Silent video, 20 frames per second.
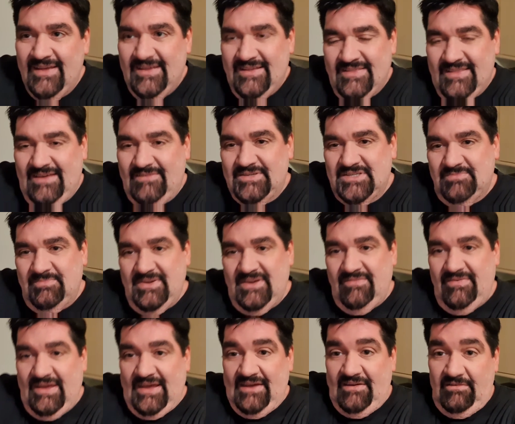that was a bit of
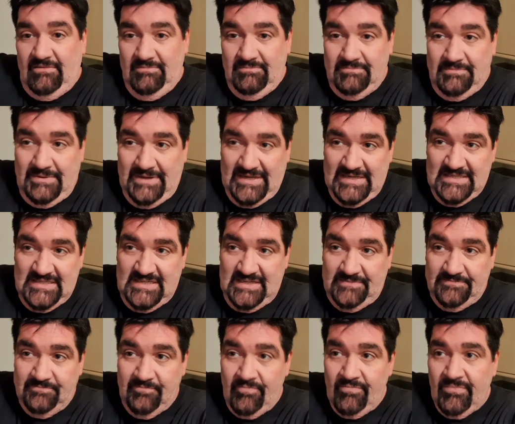hell. But
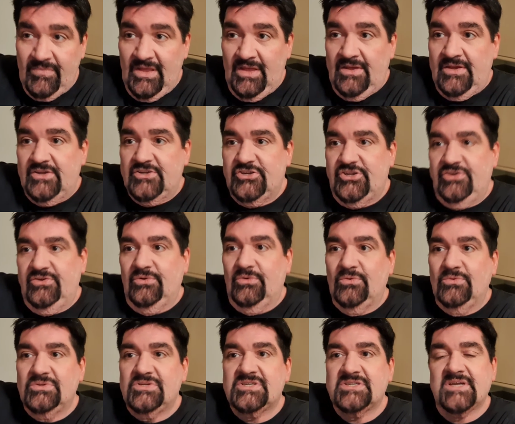she
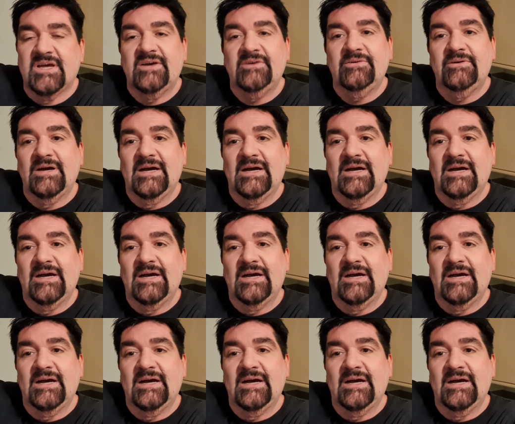also